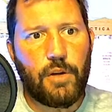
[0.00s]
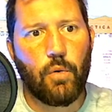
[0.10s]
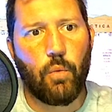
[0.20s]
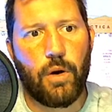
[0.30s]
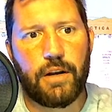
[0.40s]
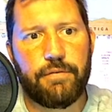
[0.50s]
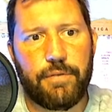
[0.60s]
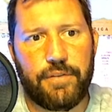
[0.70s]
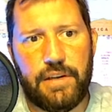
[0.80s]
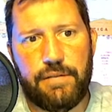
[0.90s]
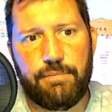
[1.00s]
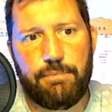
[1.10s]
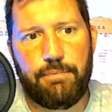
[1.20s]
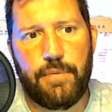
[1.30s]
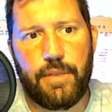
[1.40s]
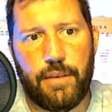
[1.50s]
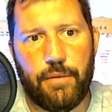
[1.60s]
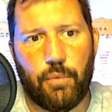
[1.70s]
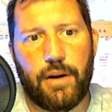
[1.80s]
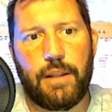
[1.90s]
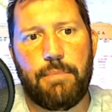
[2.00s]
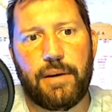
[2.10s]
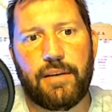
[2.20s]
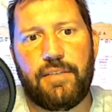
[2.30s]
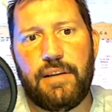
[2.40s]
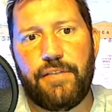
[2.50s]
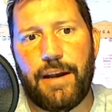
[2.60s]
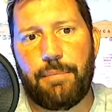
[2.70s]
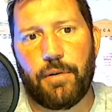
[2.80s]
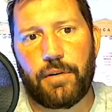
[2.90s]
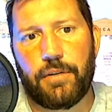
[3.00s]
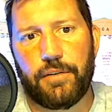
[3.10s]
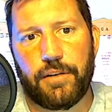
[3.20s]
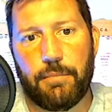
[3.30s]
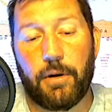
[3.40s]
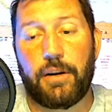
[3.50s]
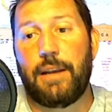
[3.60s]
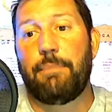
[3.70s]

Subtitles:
One of the biggest DeFi protocols on the market,